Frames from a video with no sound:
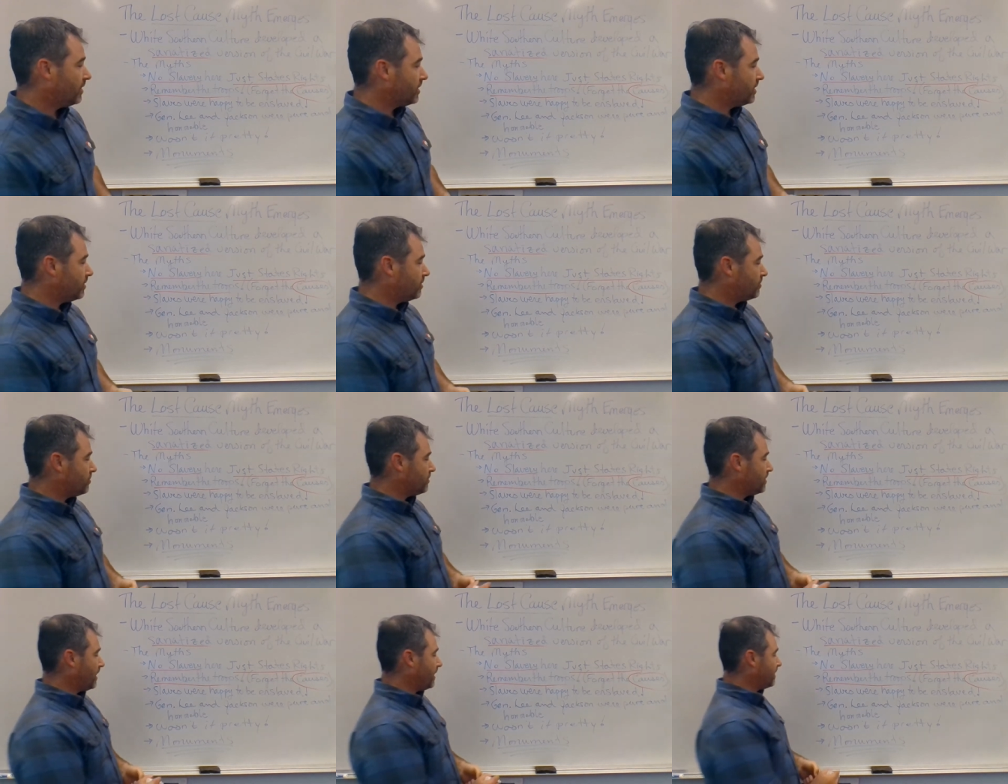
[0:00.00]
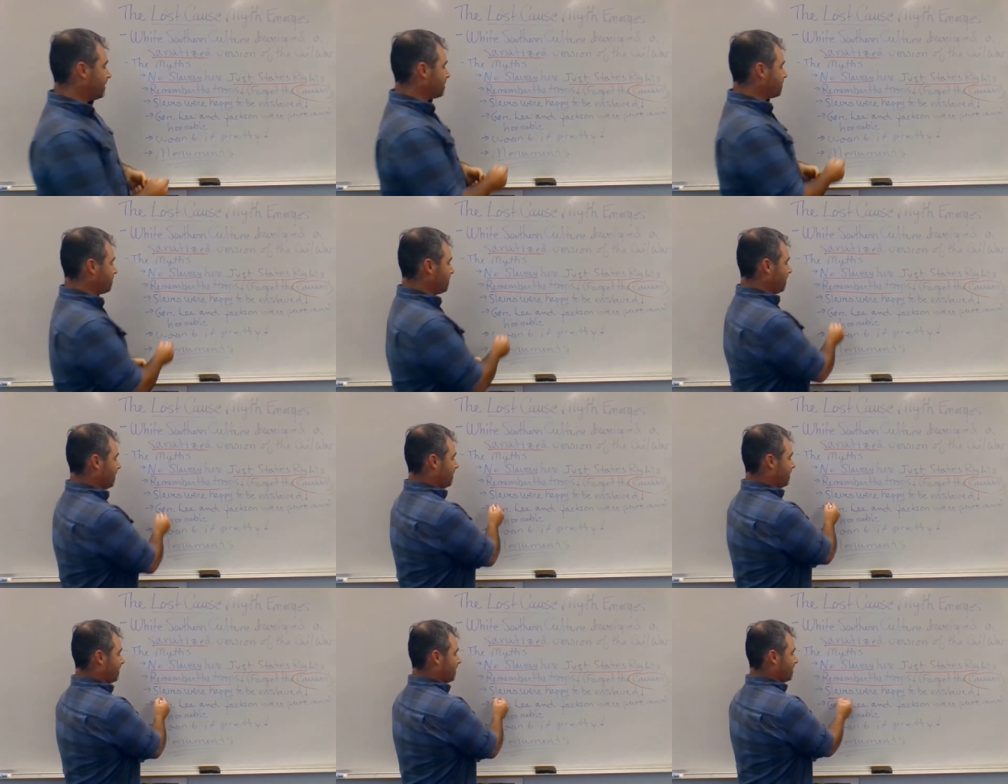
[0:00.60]
they're going to create this
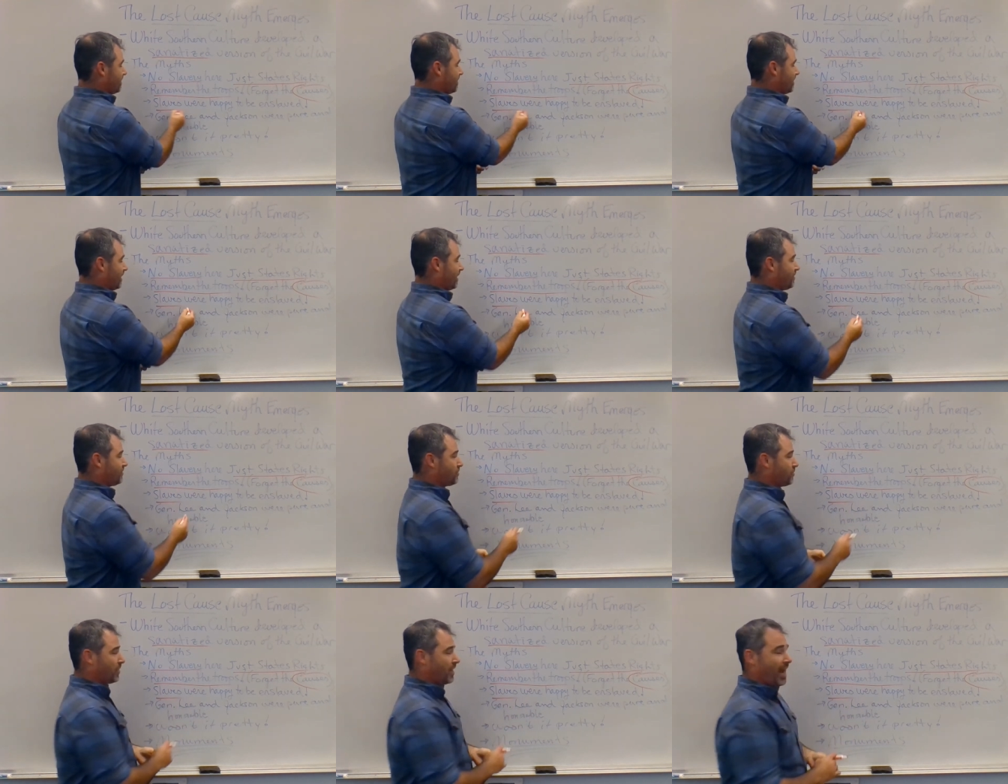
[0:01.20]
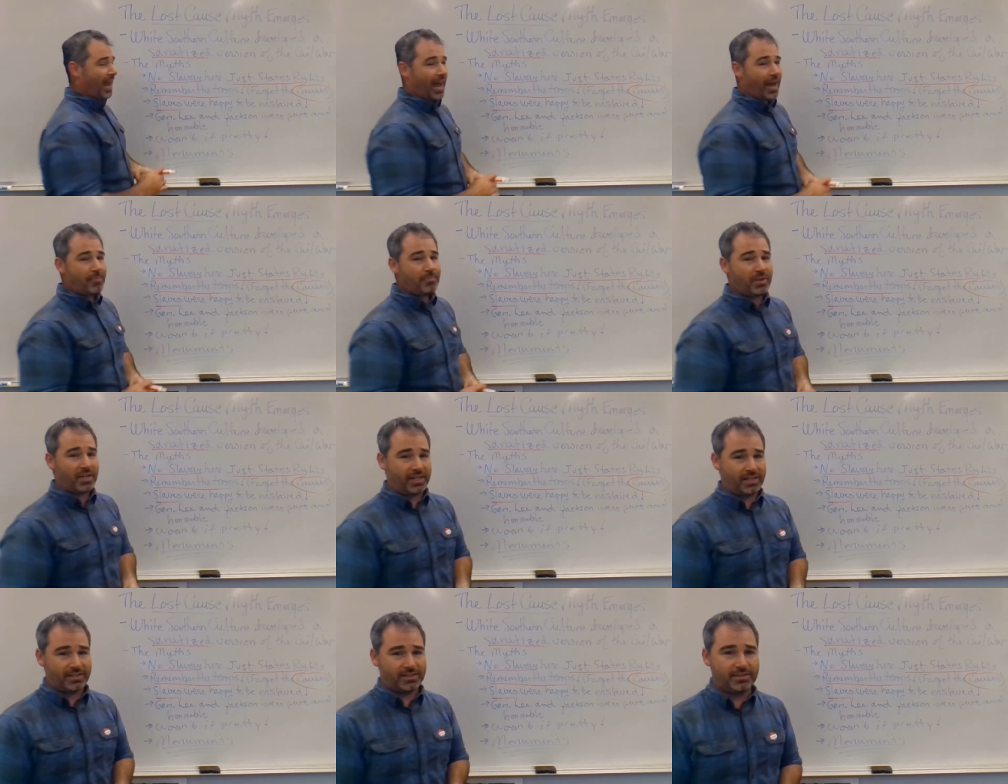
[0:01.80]
myth that the slaves were
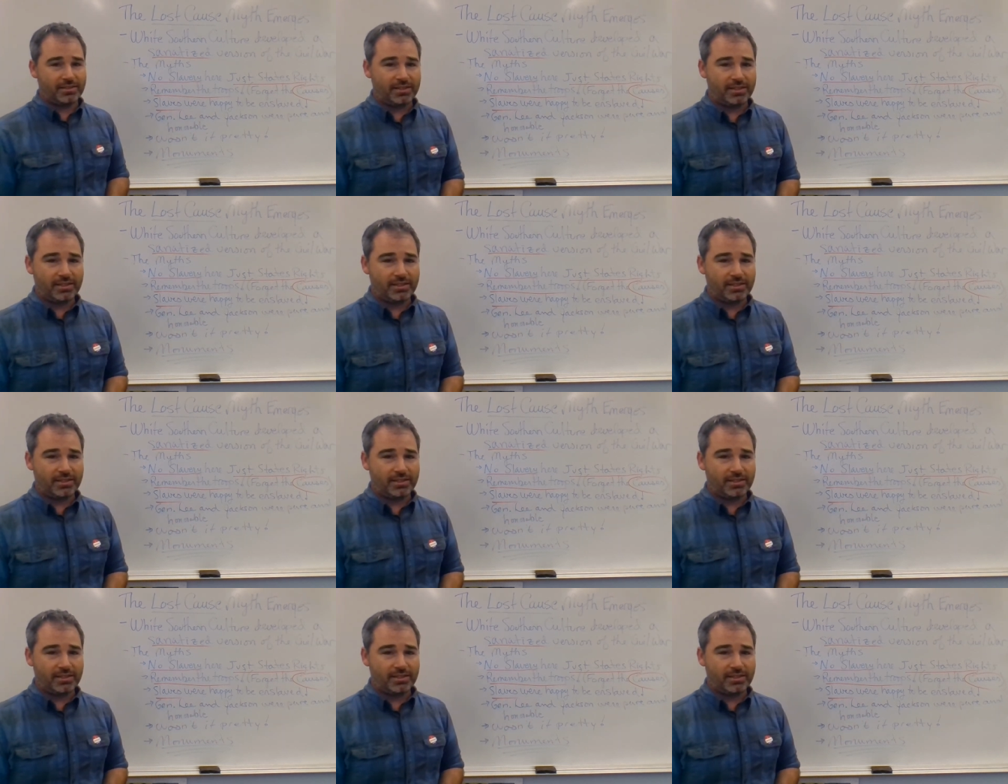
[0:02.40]
happy.